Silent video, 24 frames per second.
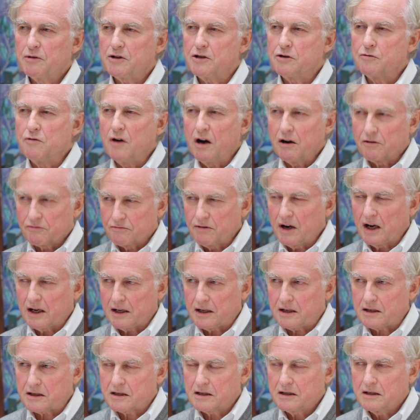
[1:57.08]
But you are
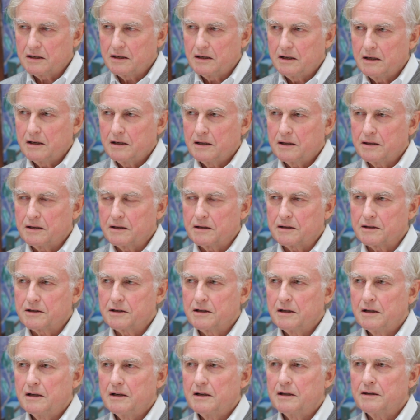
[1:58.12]
right
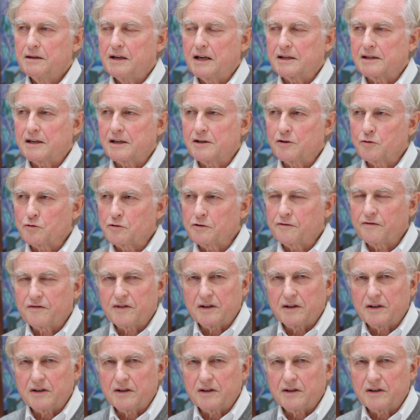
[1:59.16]
that there's a sort